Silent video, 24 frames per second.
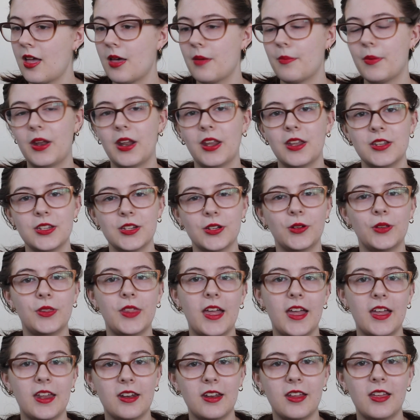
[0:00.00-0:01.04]
But until
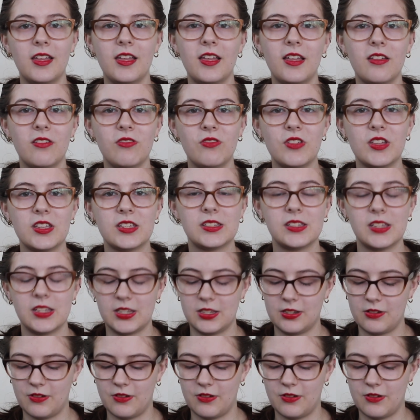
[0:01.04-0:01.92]
then, this is